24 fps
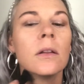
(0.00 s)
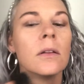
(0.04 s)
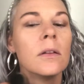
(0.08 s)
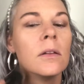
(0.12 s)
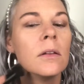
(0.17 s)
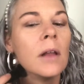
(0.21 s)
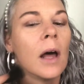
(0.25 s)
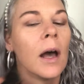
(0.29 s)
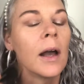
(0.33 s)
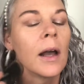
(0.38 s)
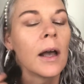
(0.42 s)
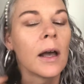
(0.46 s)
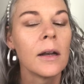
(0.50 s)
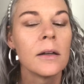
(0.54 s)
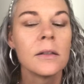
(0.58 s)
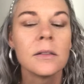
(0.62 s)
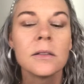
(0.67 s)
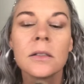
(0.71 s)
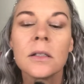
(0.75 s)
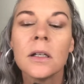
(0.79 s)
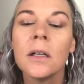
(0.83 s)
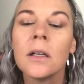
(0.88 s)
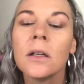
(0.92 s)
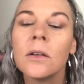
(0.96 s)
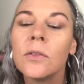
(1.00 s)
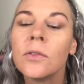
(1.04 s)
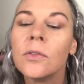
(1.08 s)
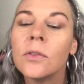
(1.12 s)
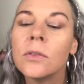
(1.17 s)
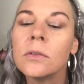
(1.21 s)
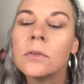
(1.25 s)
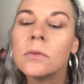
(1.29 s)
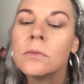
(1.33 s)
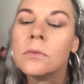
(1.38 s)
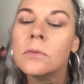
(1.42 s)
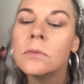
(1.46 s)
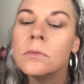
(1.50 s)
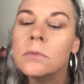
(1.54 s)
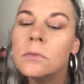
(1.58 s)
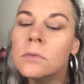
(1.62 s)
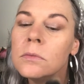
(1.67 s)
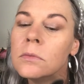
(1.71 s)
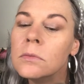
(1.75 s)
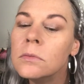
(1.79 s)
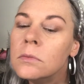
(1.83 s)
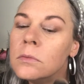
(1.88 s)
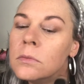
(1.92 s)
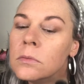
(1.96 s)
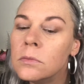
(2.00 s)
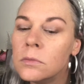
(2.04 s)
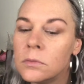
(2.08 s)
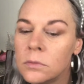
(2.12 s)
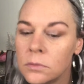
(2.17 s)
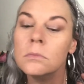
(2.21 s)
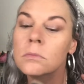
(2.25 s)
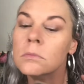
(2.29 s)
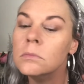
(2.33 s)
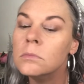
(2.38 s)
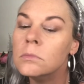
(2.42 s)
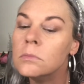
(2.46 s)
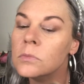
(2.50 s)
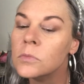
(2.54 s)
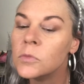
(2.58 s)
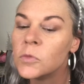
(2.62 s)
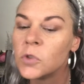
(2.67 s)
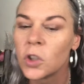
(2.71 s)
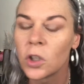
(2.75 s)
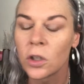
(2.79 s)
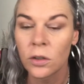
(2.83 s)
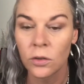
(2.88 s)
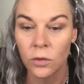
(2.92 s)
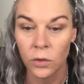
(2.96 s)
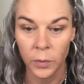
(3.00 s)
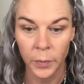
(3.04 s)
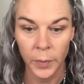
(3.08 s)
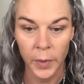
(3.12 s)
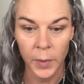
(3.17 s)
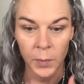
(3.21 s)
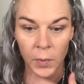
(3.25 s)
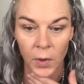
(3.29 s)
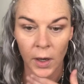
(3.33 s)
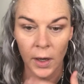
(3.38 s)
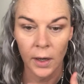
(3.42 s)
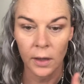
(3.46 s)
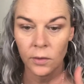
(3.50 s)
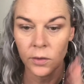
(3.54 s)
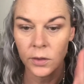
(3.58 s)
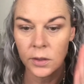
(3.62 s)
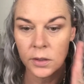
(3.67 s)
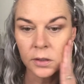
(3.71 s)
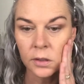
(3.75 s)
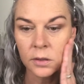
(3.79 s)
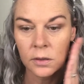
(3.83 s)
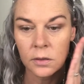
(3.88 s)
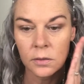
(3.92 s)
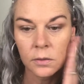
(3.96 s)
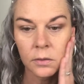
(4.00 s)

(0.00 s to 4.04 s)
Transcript: that kind of stuff. I'm trying to remember how this,